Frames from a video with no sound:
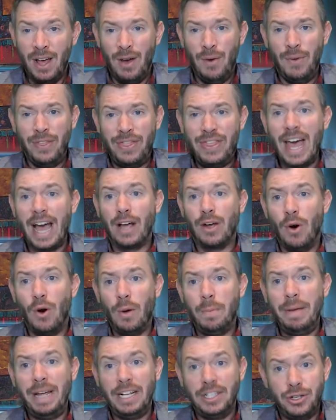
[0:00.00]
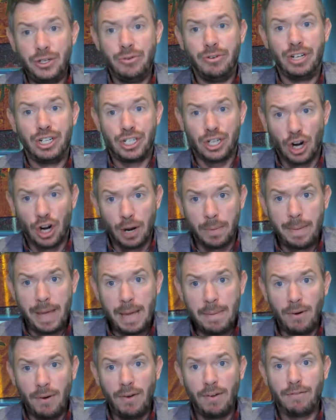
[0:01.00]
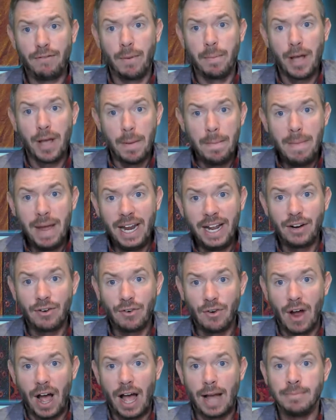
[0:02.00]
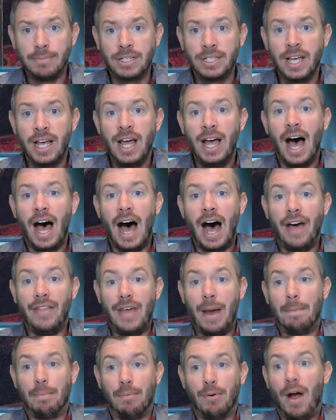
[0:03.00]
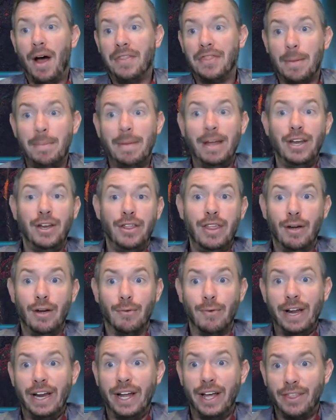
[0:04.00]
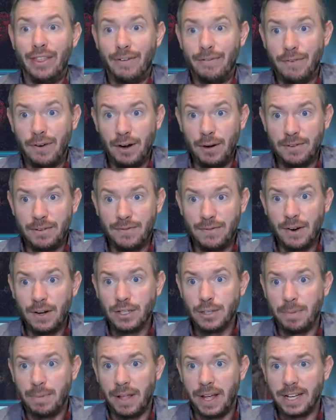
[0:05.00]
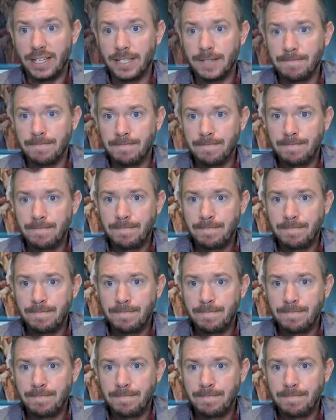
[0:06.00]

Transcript: With that goal being to deter people from committing crimes uh, that brought them into the arena in the first, first place.